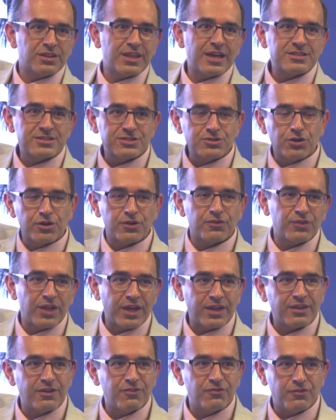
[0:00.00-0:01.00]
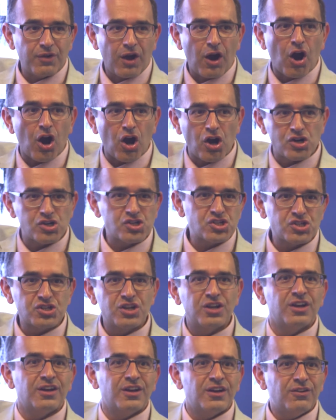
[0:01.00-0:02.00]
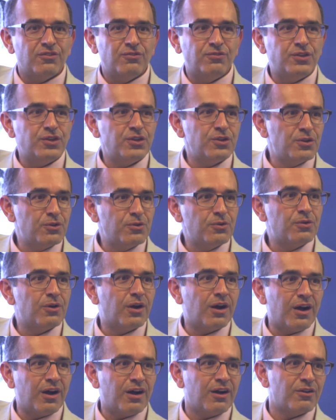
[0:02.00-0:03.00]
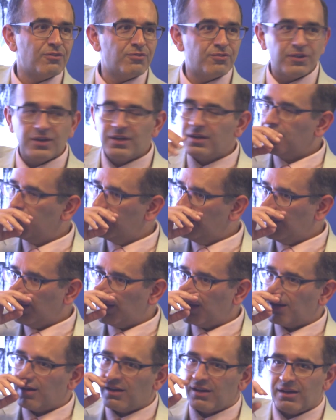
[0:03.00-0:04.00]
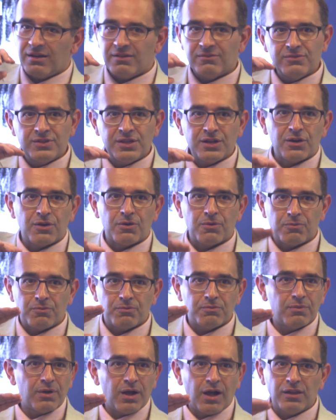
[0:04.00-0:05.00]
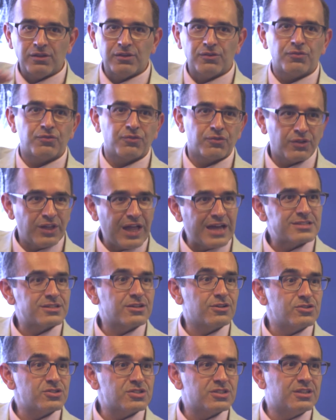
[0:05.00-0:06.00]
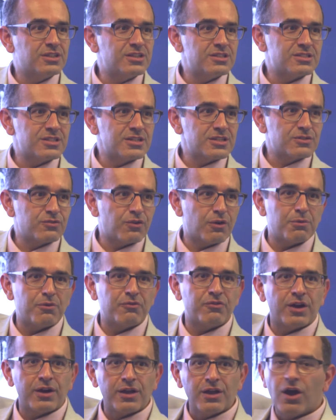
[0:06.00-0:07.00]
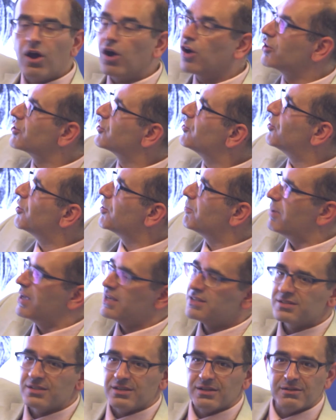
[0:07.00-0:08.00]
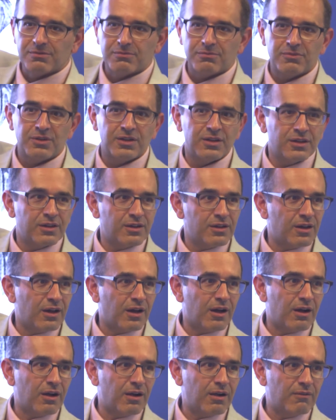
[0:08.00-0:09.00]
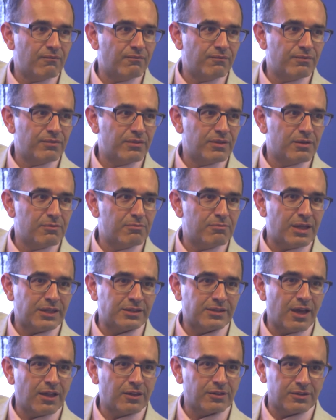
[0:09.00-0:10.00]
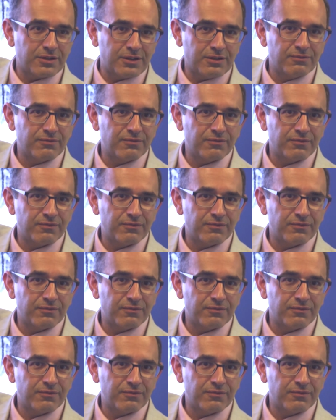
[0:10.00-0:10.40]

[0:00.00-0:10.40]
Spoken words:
That's sort of like a harsh view of, you know, all of classical statistics from a very hardcore Bayesian mentality,